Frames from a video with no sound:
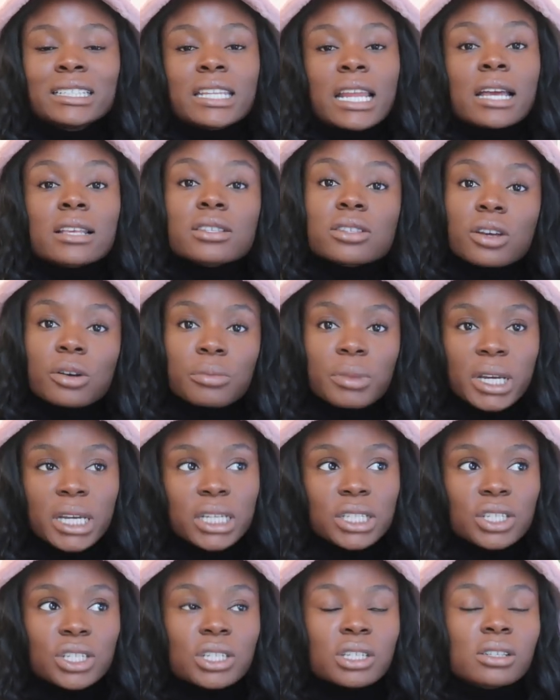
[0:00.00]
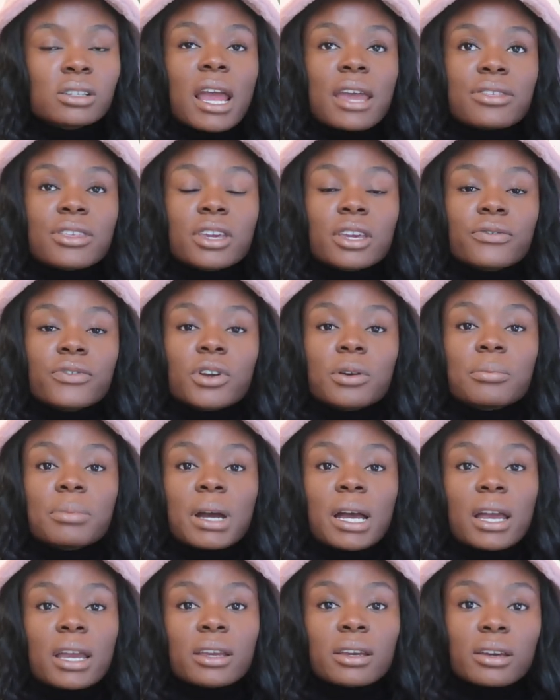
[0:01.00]
not so much. I think if you're
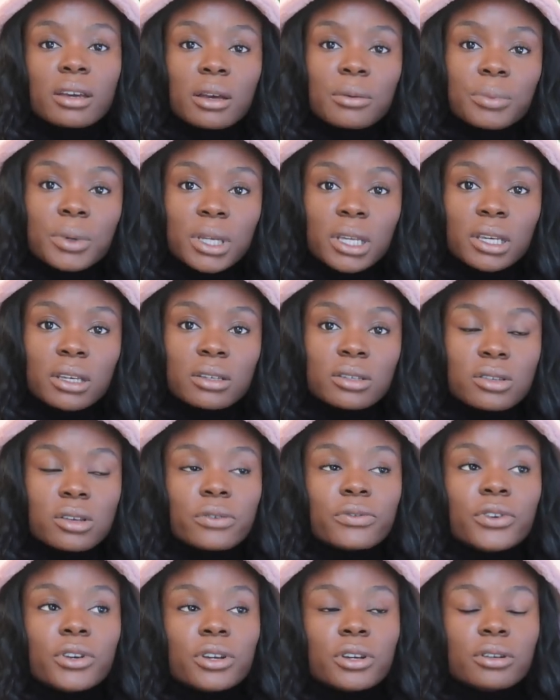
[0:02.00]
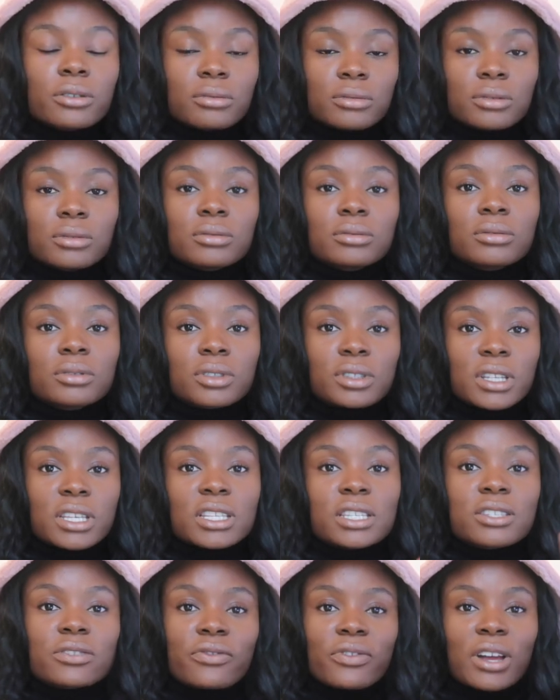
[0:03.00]
buying a company, I'm
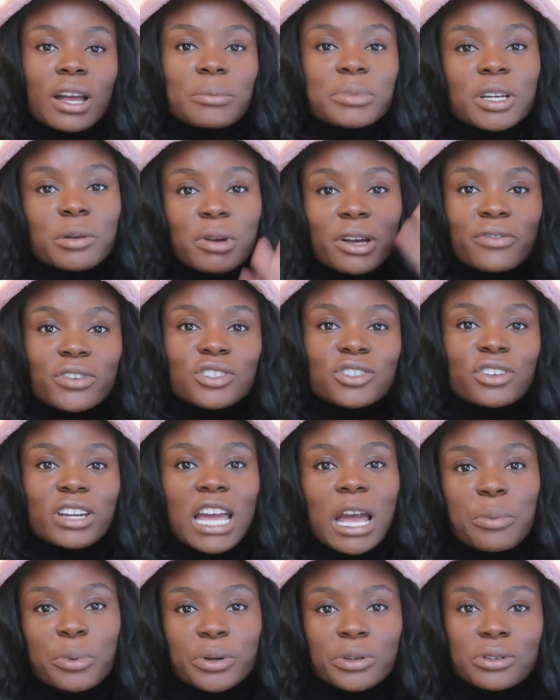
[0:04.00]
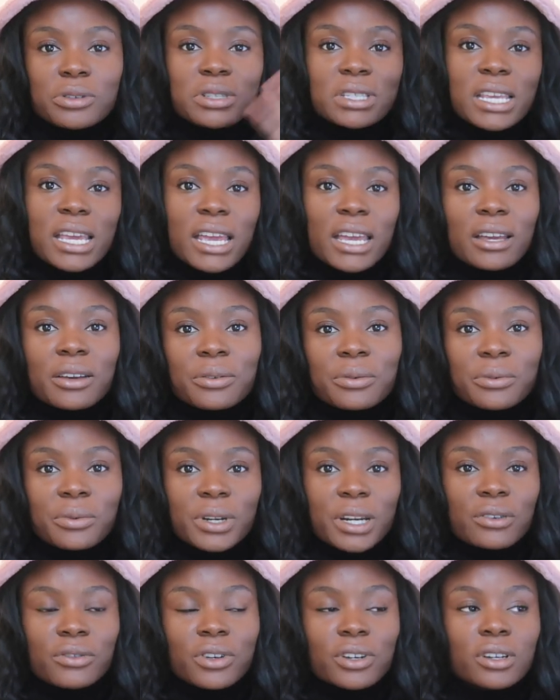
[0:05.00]
talking about venture capital, tech,
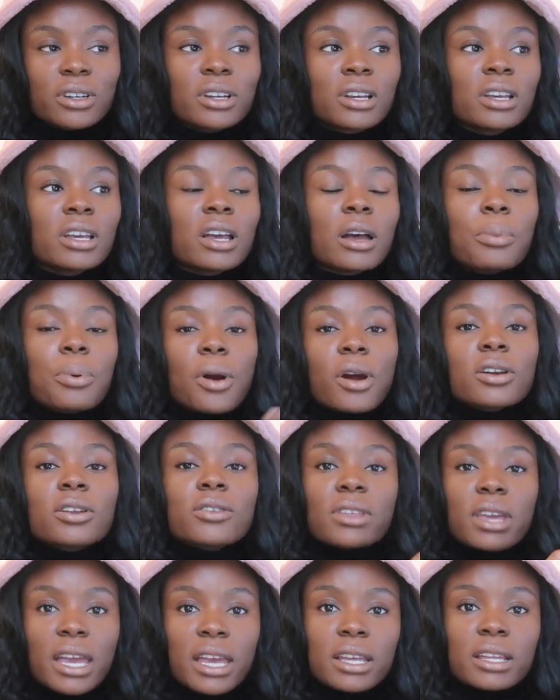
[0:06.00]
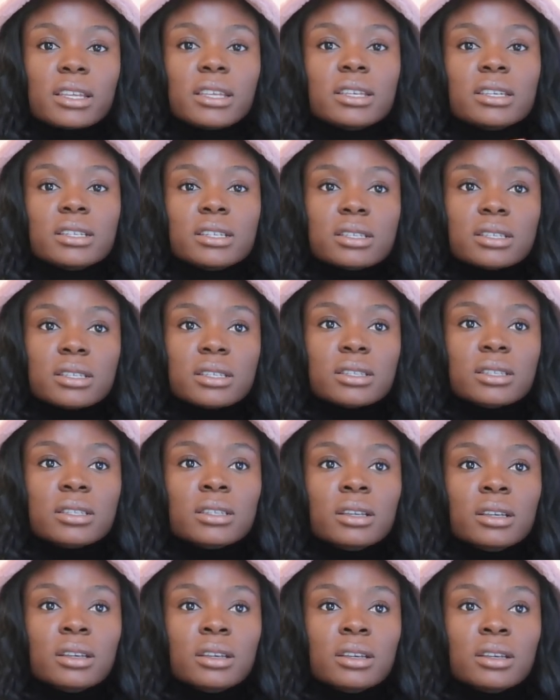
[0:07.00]
whatever. A part of that is,
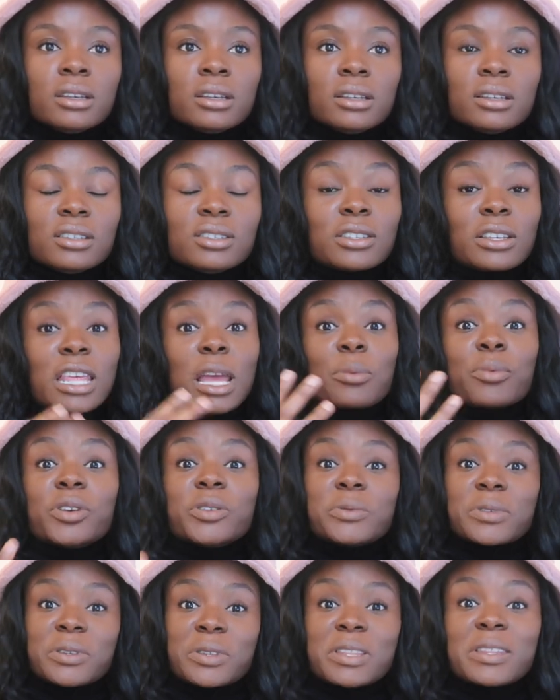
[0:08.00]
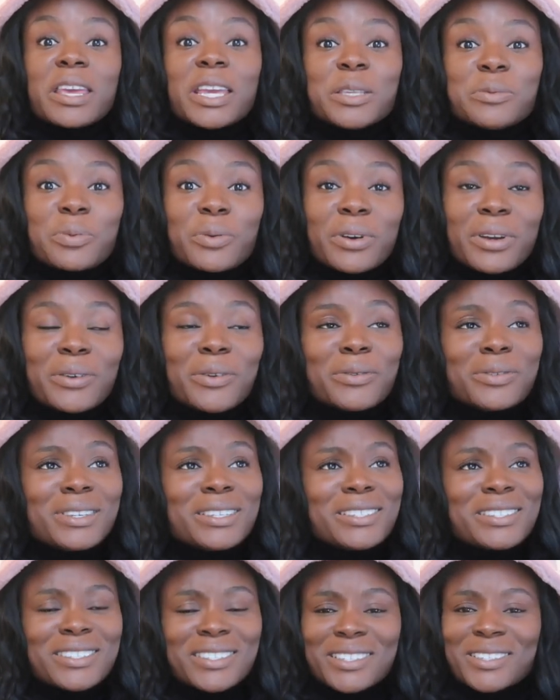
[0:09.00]
so that brings me to the next point. Oh,
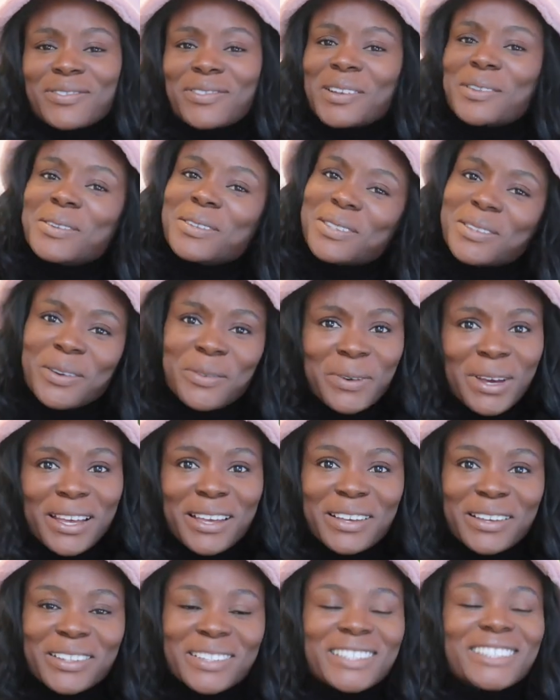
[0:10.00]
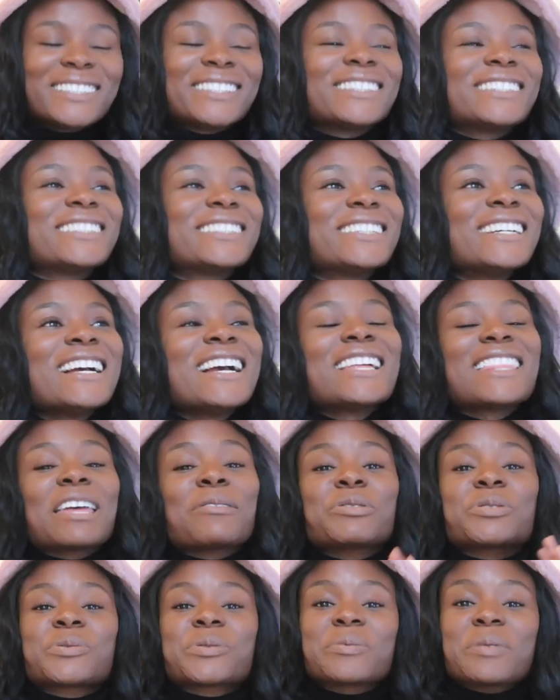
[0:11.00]
this is just flowing so well. That
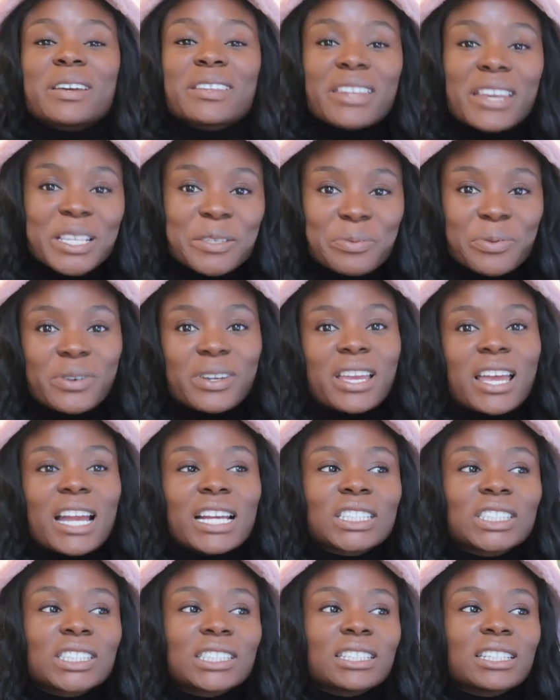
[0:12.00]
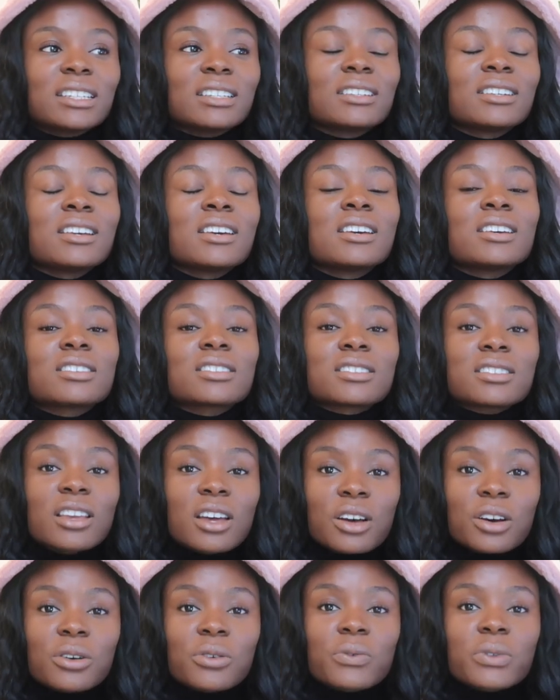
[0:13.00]
brings me to my next point, actually.
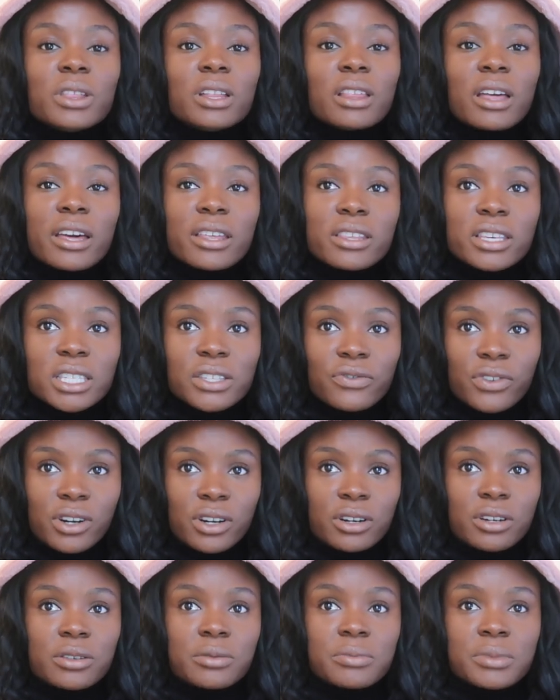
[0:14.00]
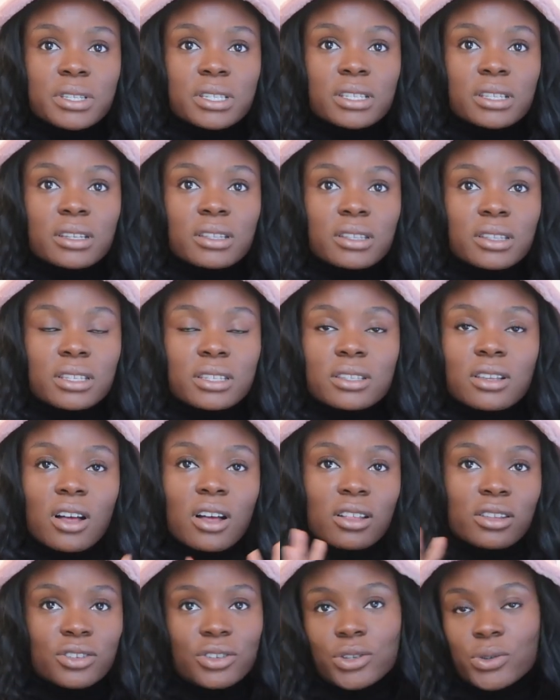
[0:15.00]
So with a lot of these firms, this is
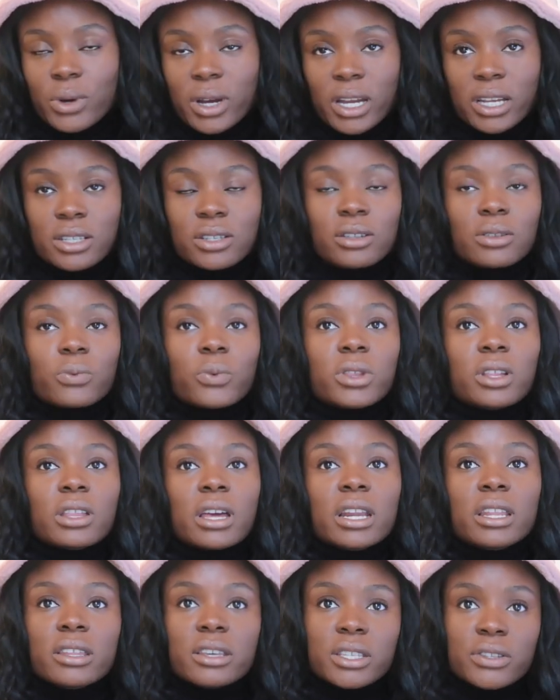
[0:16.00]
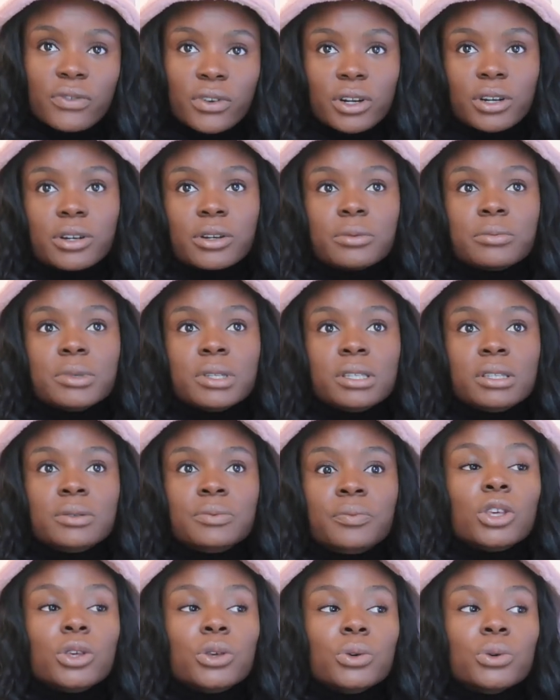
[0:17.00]
all intertwined. So with a lot of these firms,
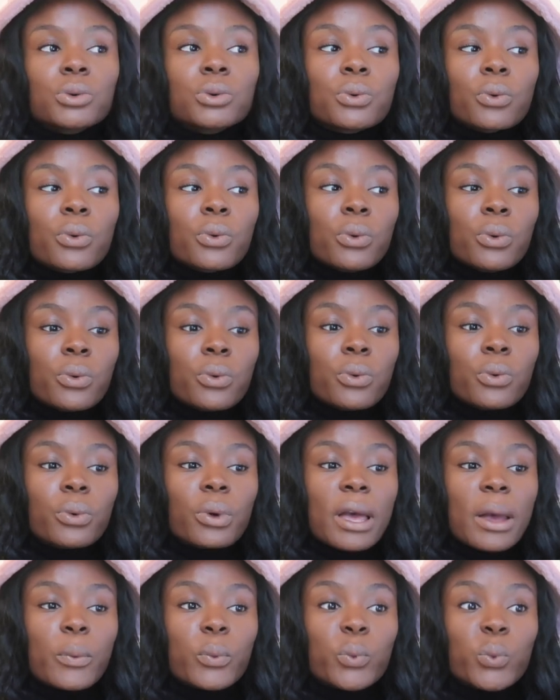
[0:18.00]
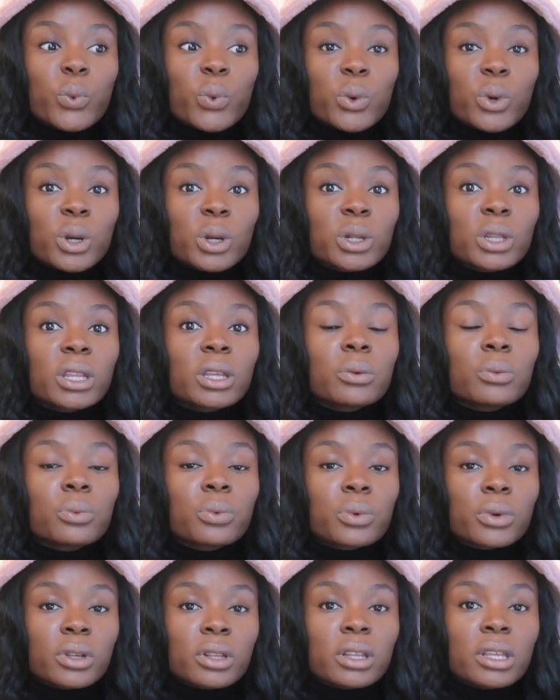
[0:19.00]
you really,
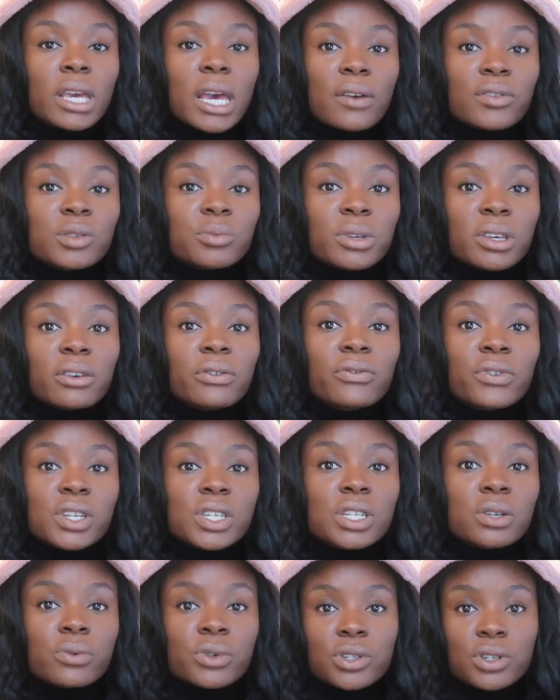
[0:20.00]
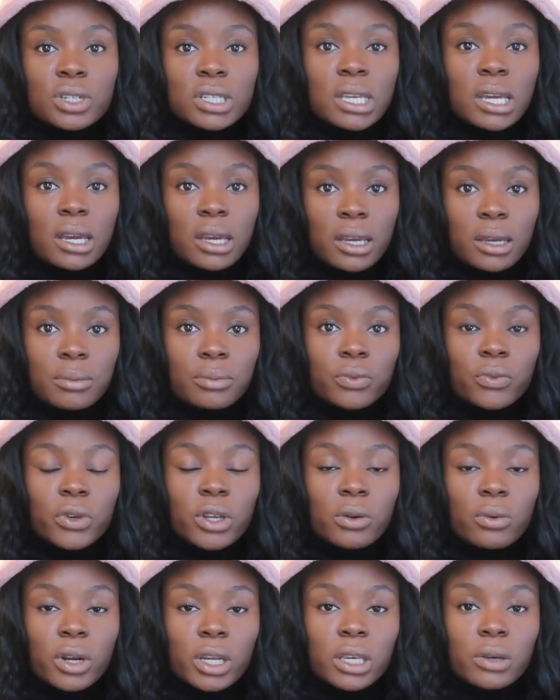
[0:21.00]
really have to be efficient with your time
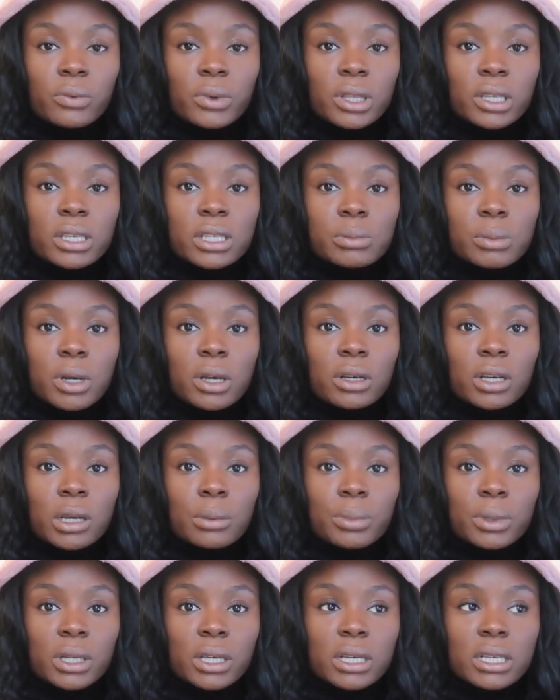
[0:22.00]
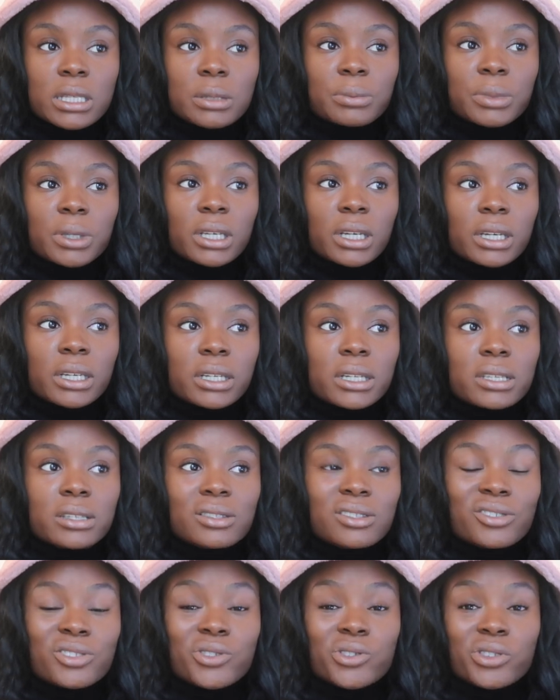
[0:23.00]
when you're working with these small companies,
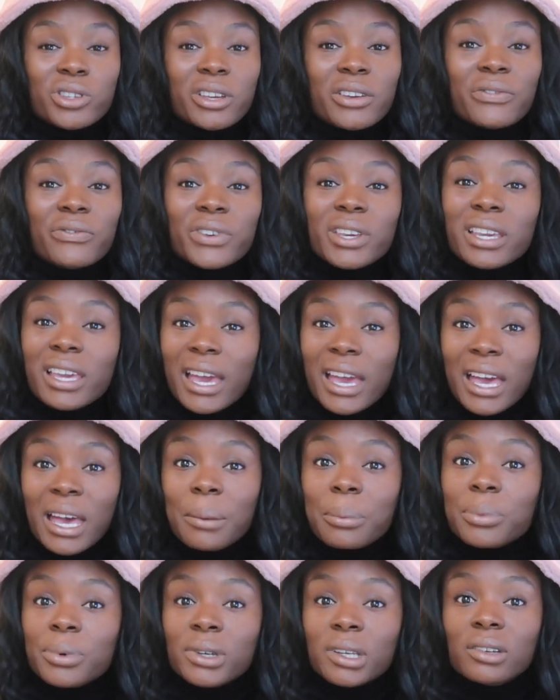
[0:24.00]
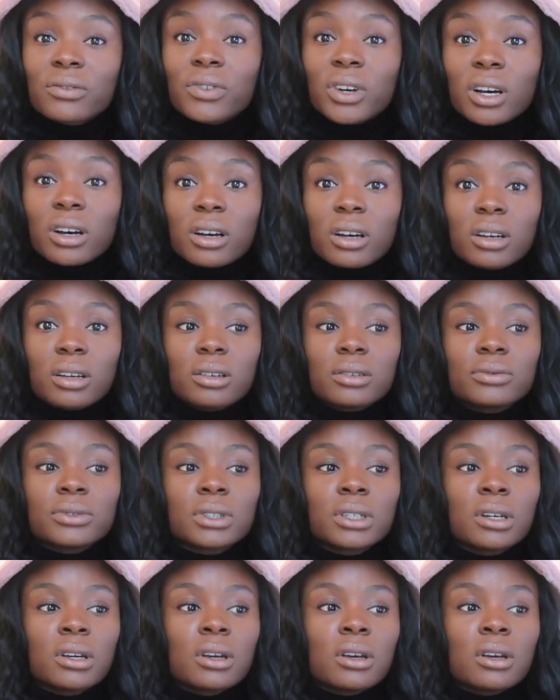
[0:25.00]
because there's usually a fee cap involved